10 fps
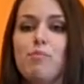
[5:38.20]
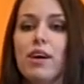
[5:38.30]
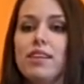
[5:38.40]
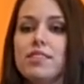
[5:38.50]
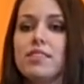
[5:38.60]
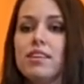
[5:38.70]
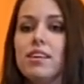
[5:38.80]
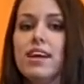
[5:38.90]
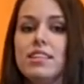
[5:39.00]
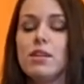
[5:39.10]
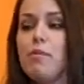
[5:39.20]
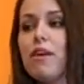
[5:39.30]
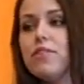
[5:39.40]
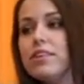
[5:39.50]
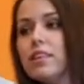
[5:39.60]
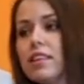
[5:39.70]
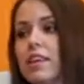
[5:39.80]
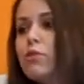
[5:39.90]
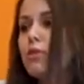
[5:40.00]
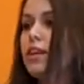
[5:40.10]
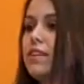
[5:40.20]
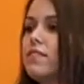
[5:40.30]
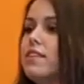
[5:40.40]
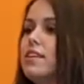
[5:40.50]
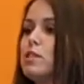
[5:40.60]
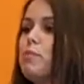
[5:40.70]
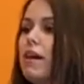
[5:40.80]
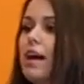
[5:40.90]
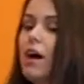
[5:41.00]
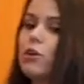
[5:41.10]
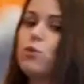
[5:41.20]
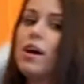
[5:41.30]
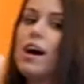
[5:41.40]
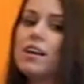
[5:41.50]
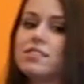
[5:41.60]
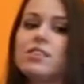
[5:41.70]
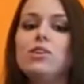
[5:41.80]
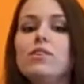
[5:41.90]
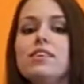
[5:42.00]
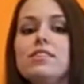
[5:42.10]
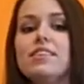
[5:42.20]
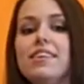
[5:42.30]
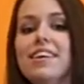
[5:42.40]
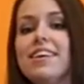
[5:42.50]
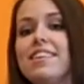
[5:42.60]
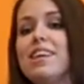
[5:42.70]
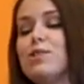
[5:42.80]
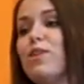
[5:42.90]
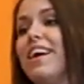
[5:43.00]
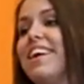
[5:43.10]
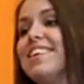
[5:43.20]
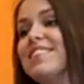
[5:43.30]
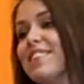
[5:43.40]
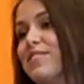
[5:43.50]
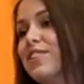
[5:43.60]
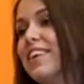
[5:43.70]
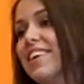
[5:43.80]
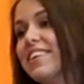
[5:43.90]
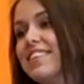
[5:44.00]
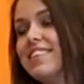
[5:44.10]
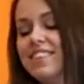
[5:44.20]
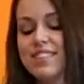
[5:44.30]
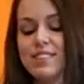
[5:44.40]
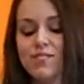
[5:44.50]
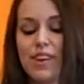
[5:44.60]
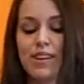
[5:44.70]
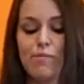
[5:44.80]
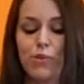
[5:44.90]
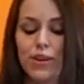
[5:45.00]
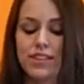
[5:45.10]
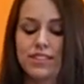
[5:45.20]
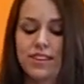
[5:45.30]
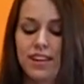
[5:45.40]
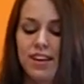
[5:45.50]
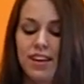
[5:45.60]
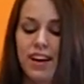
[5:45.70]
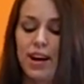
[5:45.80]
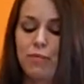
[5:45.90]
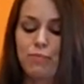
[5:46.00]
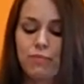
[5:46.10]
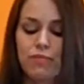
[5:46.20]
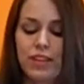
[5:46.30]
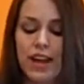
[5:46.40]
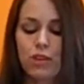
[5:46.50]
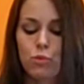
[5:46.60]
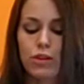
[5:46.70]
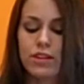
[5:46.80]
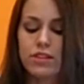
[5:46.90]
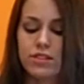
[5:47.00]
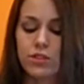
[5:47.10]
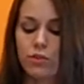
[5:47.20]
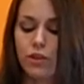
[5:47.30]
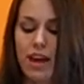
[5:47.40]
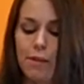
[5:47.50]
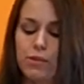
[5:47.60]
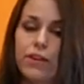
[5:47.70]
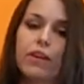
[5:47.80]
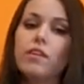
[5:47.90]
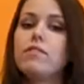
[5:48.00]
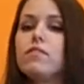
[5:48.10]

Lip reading: but it's about the delivery. It's about how you execute it. That's why delivery is very important. The eighth one is your vocabulary.